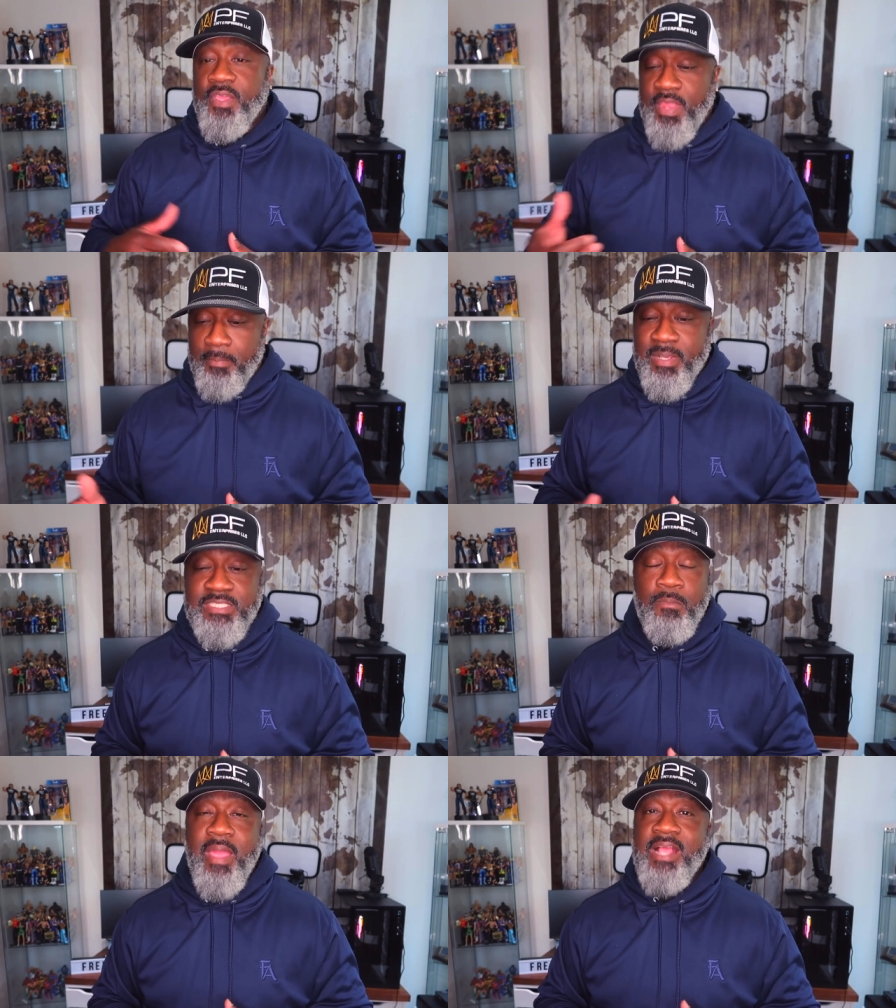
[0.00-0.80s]
and they
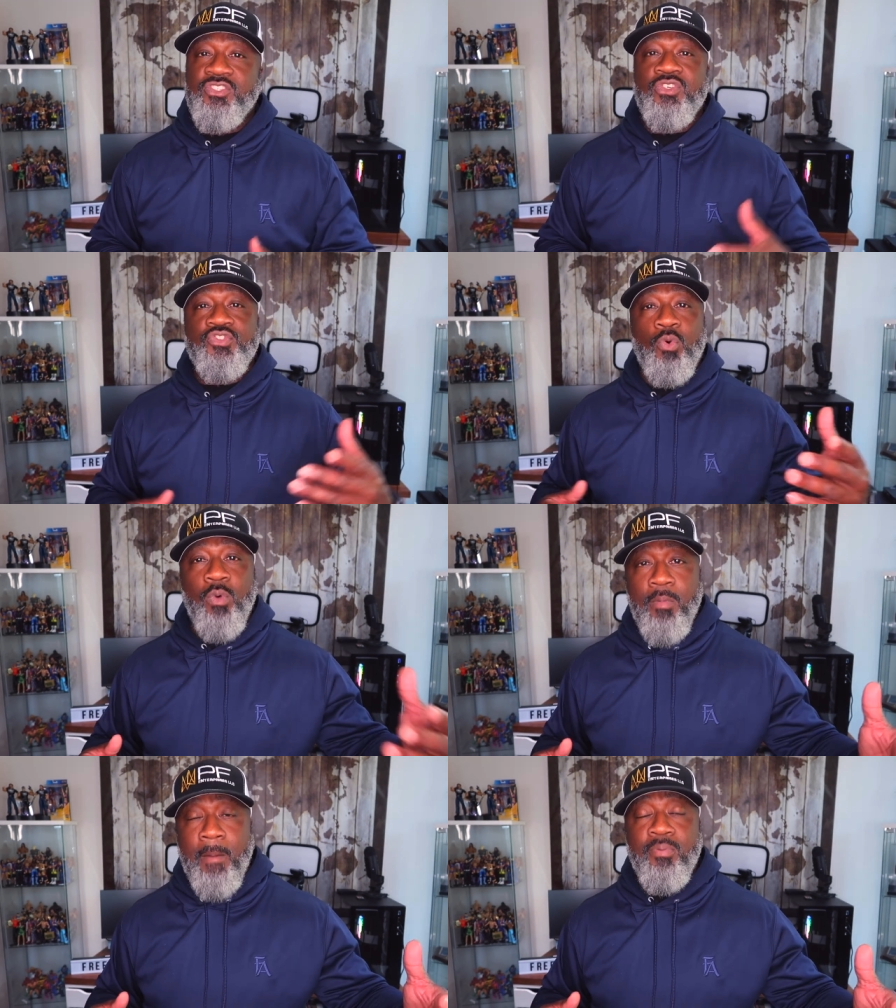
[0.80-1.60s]
mix and match. So
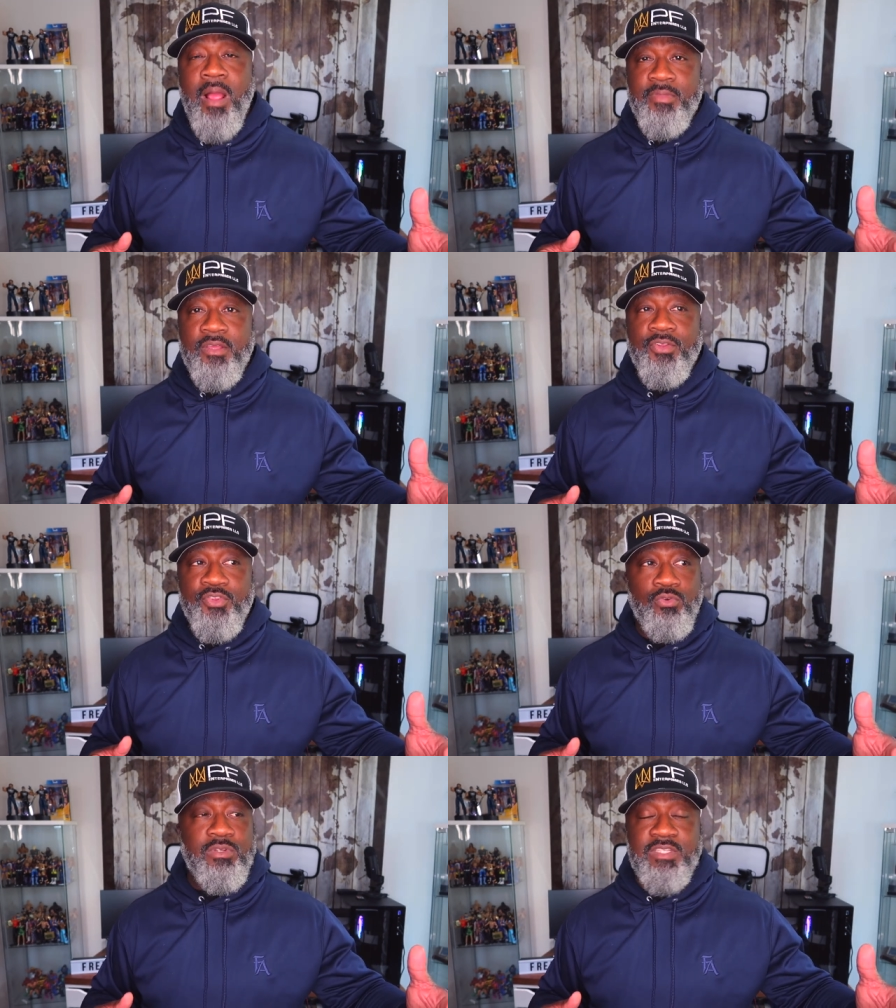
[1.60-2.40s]
what I'm probably going
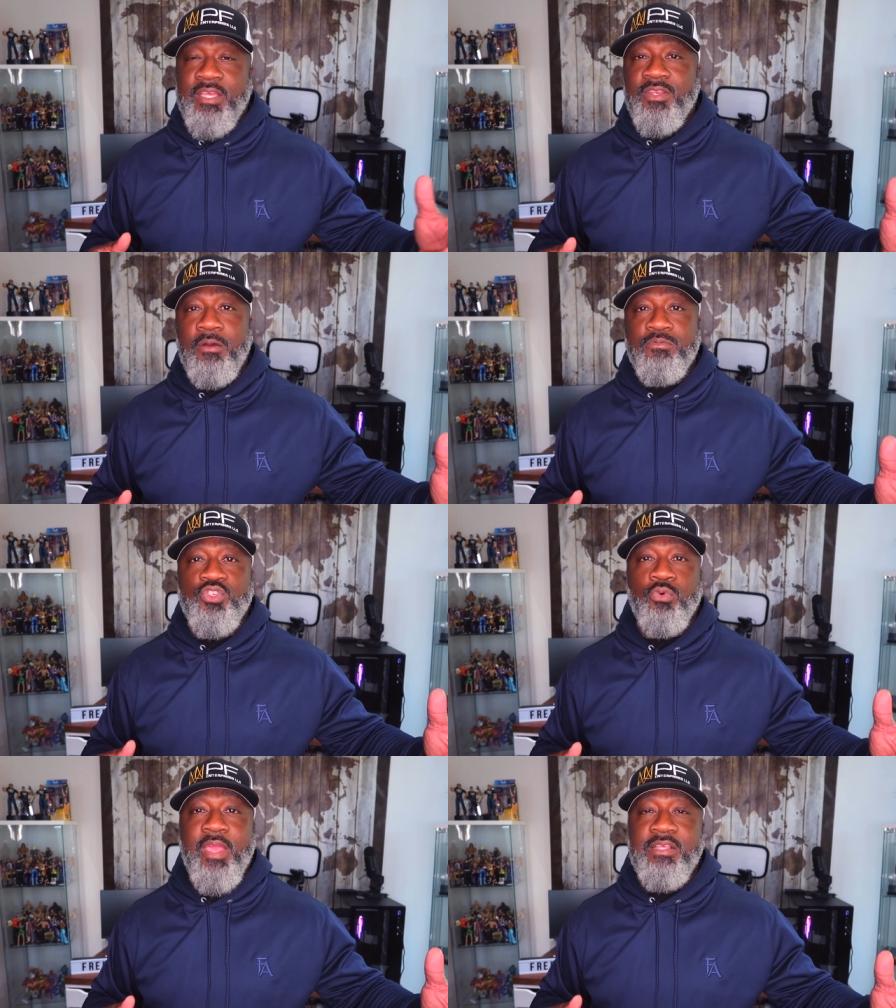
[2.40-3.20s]
to do is end up
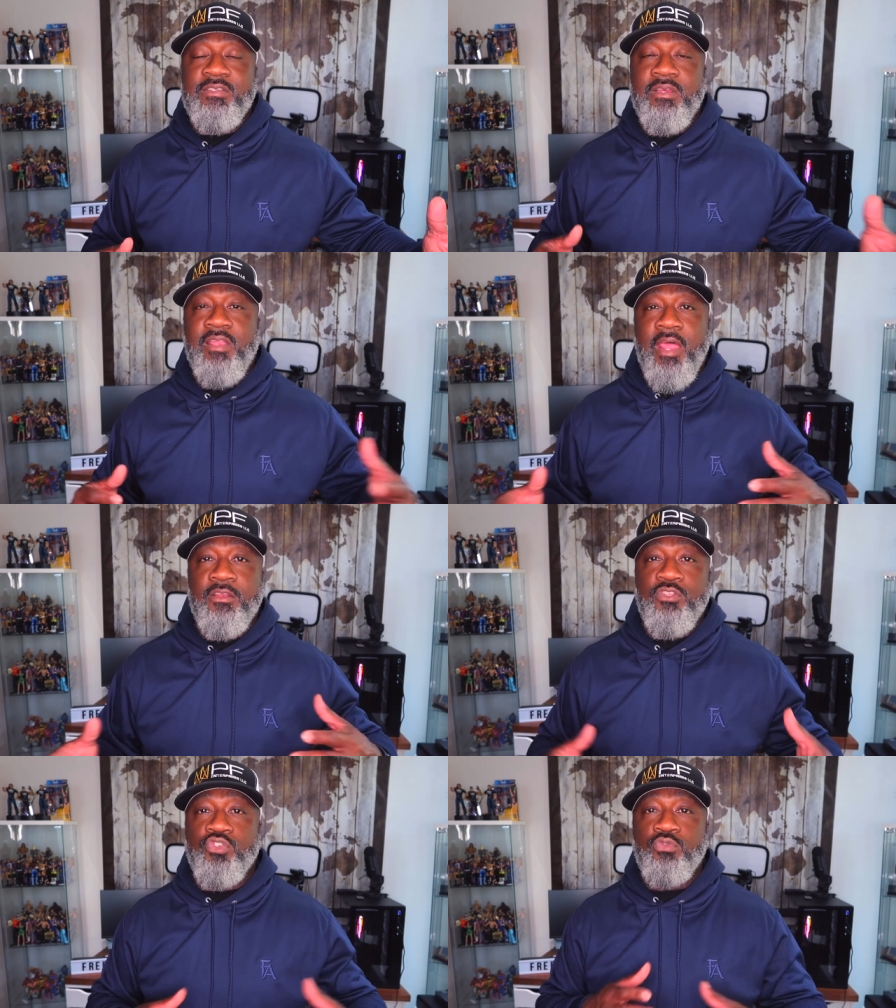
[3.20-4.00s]
showcasing a lot
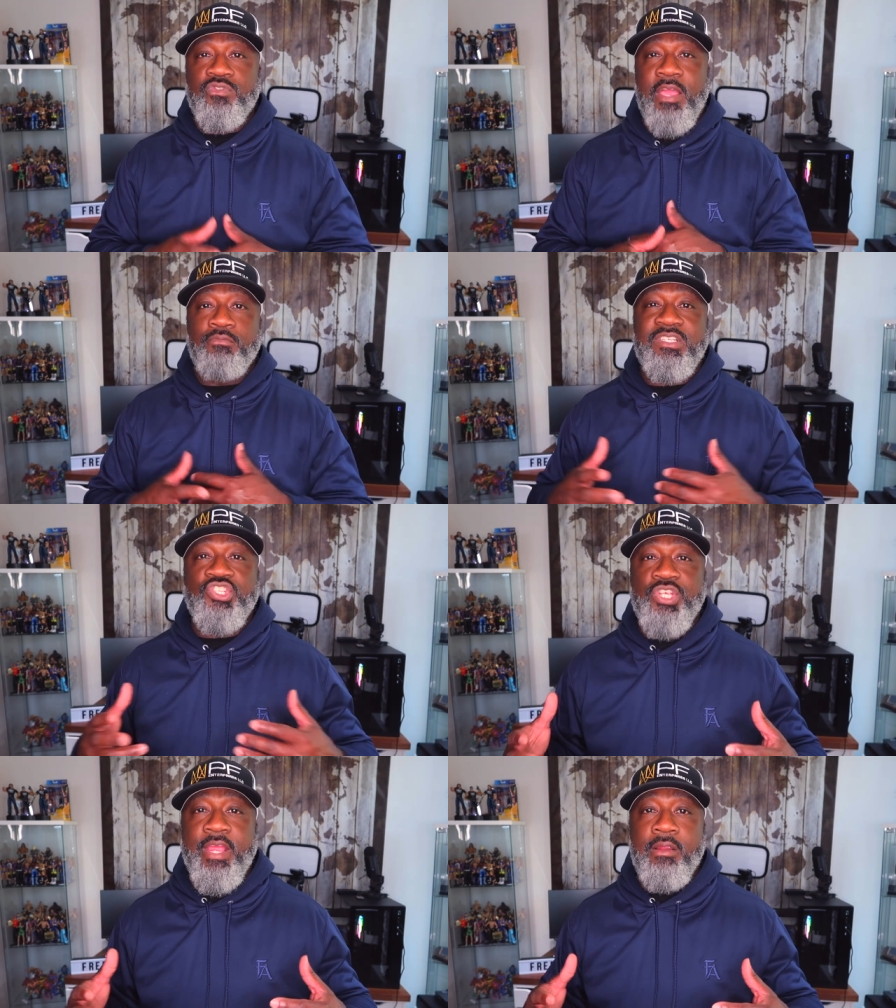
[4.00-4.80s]
of the shoes that we
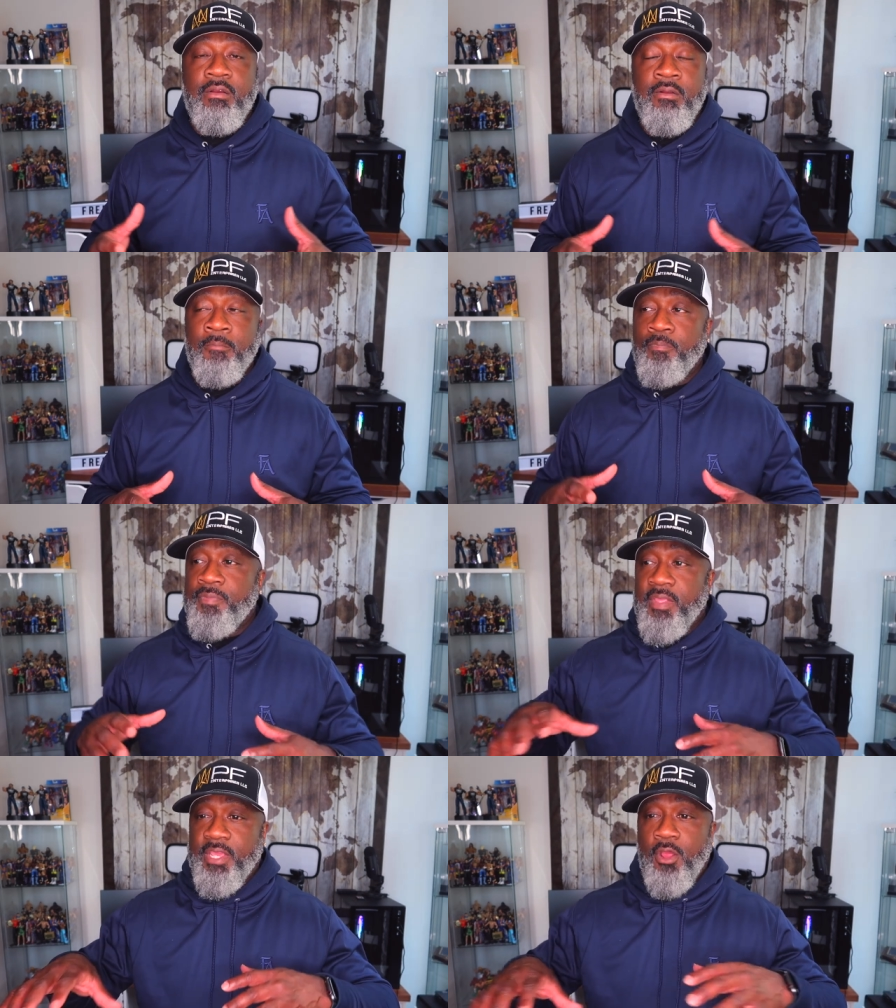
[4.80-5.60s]
share
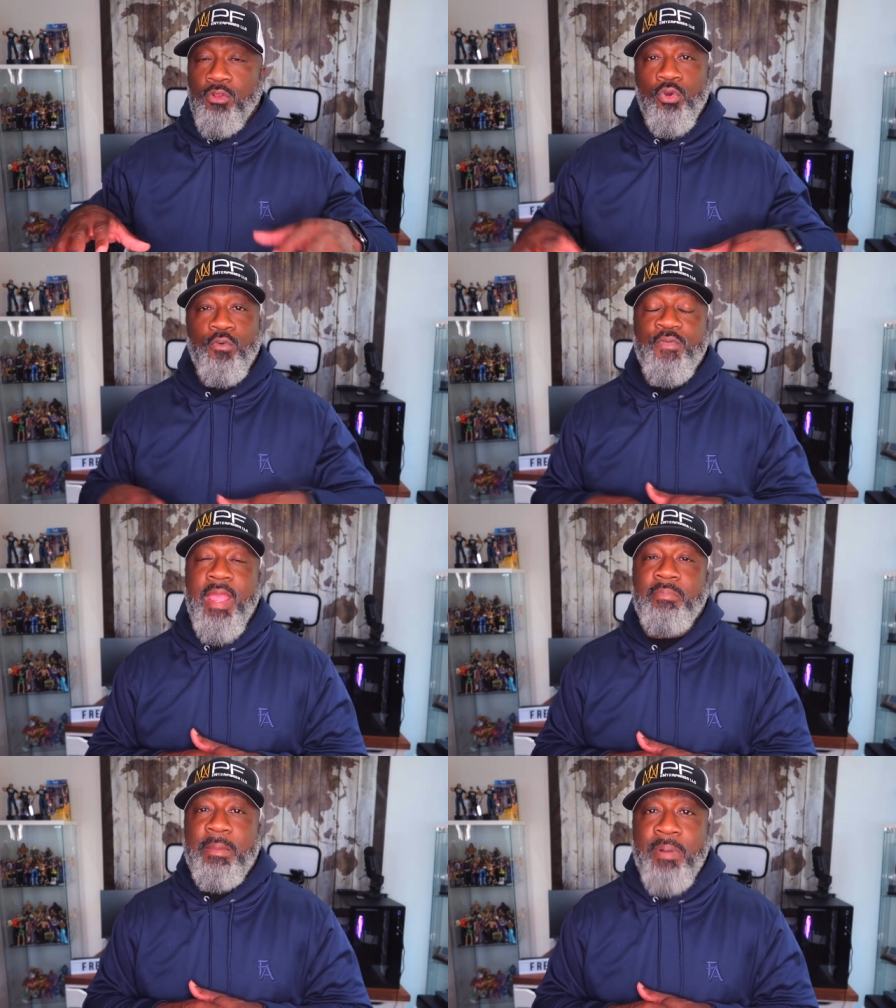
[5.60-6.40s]
in our little
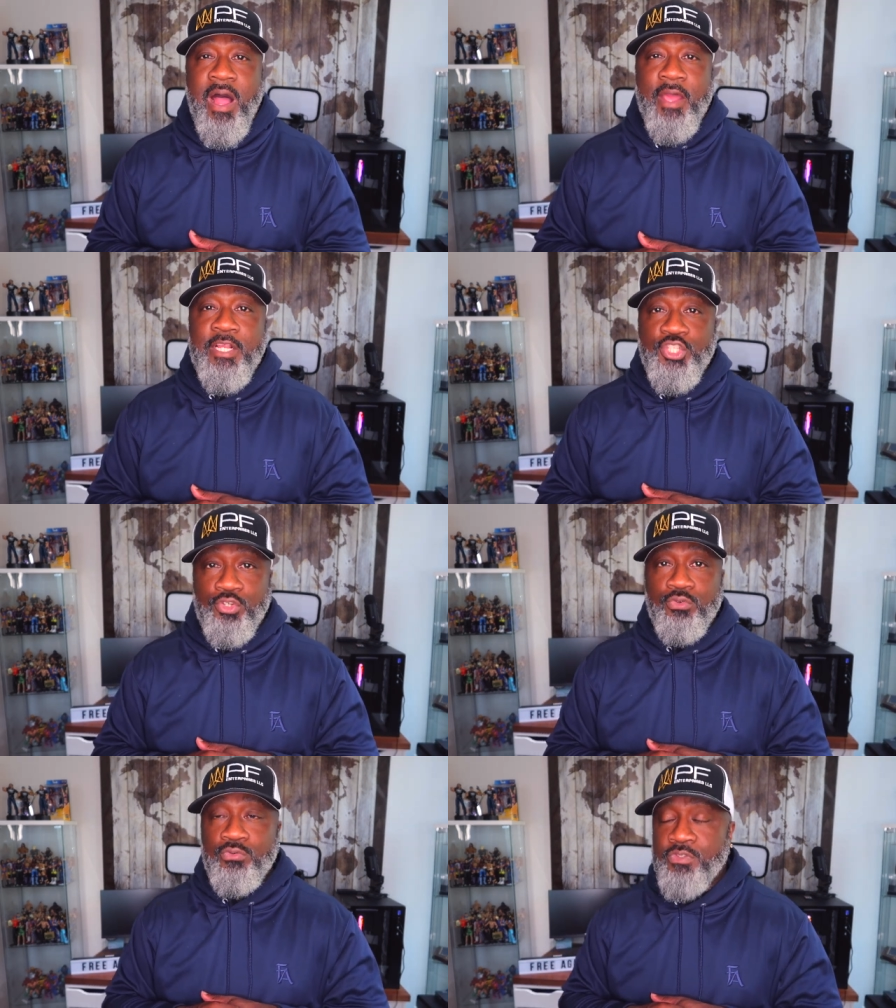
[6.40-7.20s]
family pot of
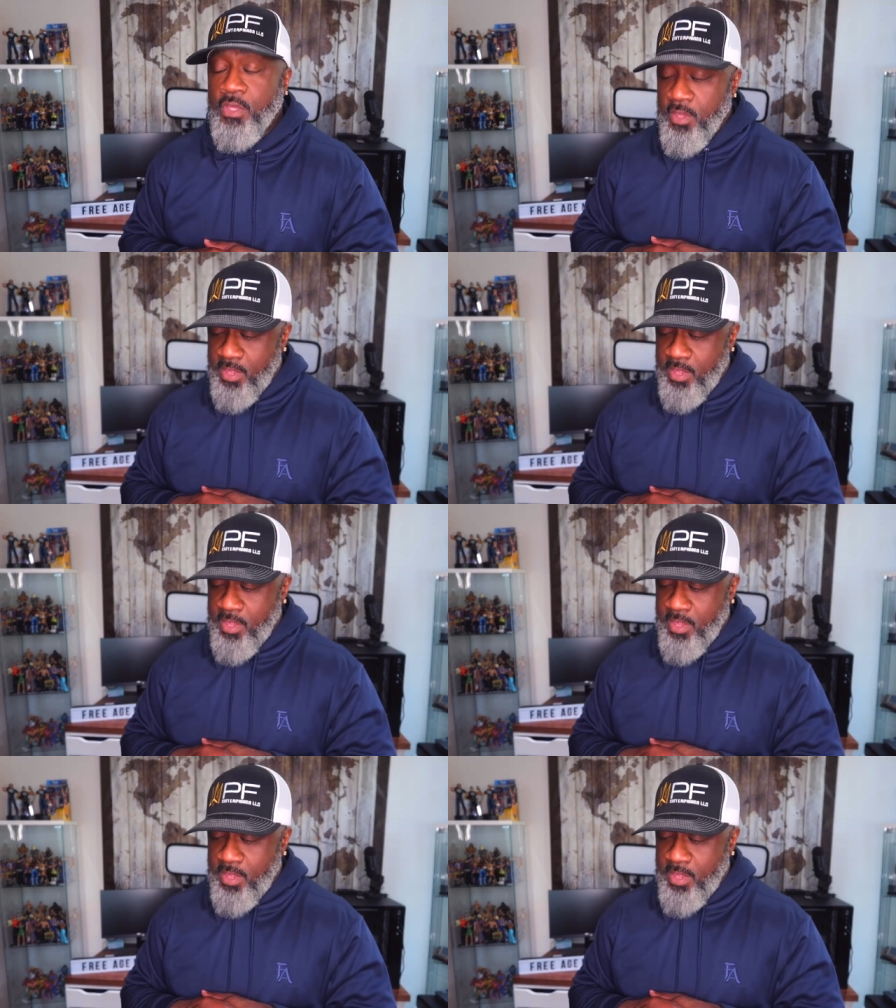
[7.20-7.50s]
shoes.